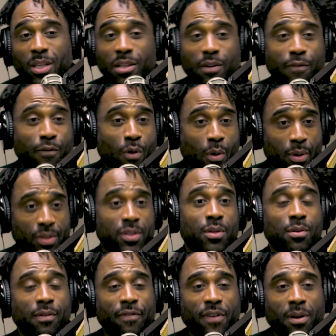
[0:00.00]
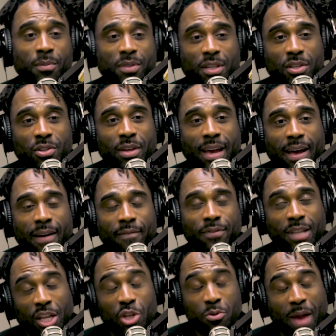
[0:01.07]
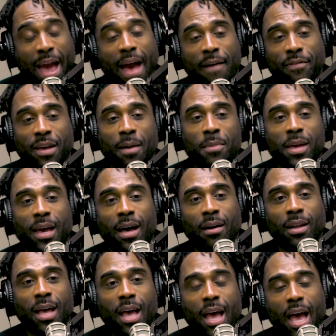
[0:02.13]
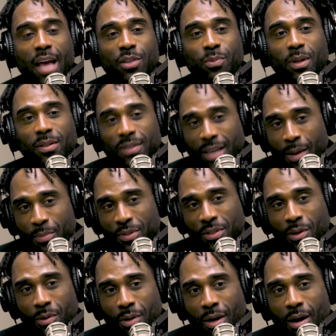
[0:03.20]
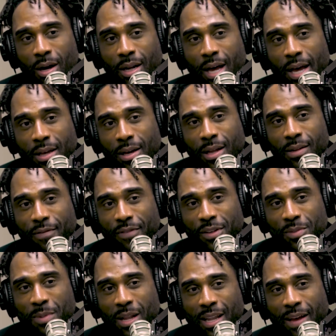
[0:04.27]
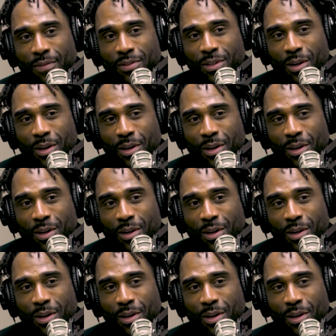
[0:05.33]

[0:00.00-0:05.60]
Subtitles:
We look forward to the films that you have coming out, as well as the episode on Ayanla Fix My Life.